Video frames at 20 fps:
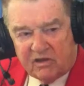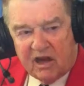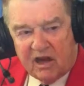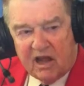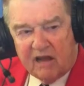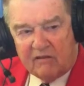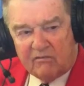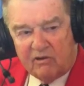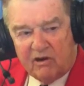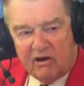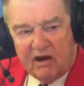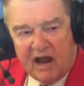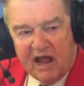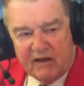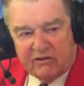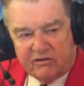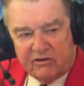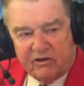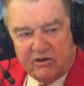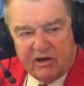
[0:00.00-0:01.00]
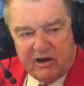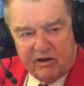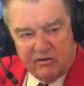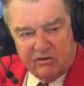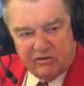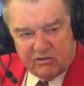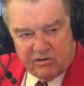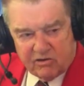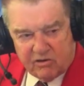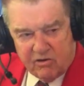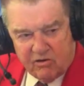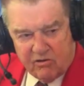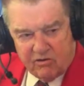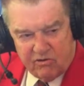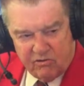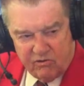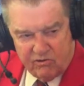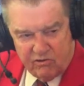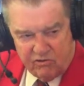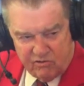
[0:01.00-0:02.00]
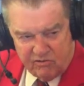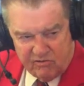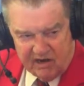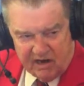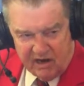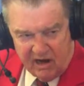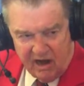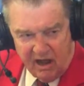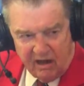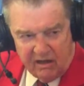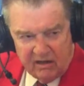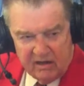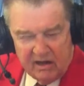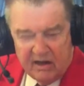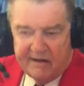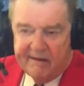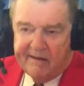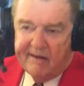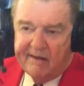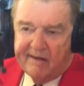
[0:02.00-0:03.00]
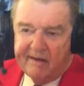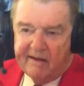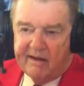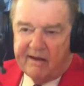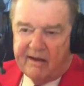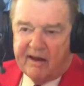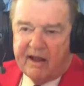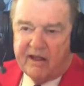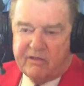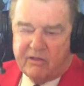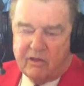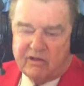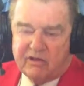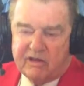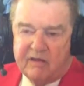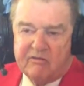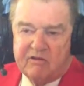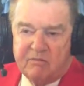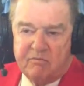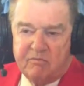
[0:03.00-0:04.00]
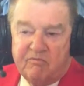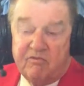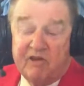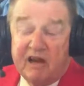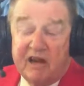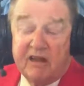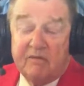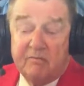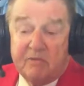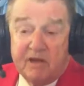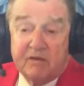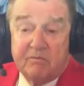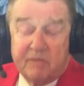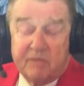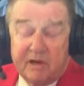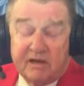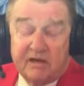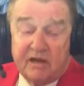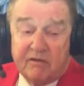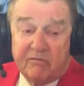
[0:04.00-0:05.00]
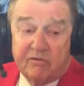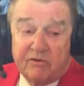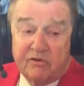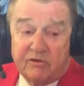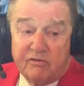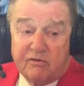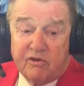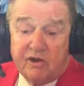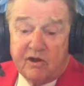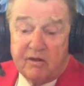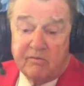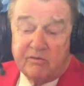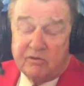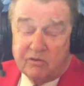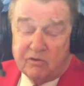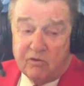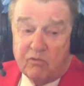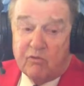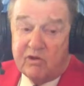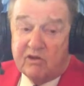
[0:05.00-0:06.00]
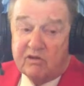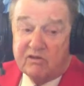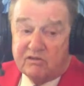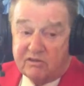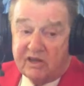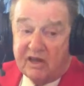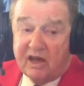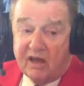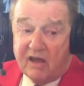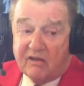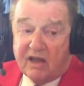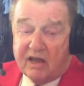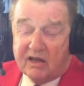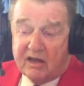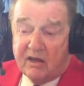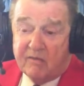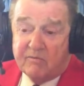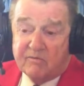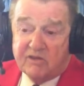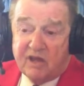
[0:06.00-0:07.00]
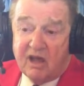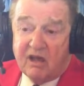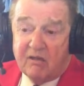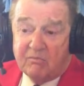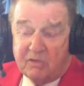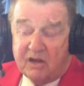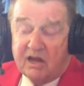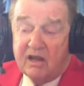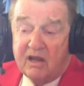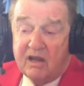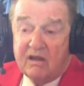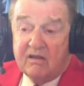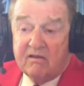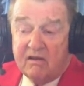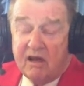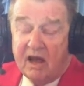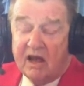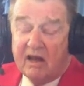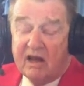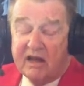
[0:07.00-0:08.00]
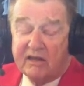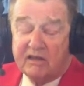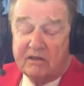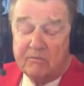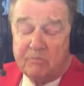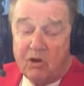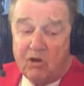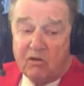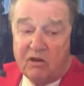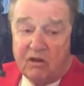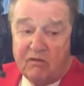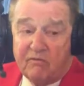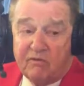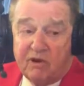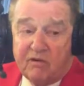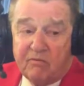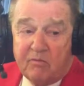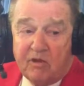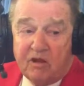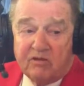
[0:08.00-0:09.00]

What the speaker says: a lot, where last year they used to score 2 or 3 of them. And I thought that would really be a big difference for him. So we'll see how that comes out. But I like the ball club very much.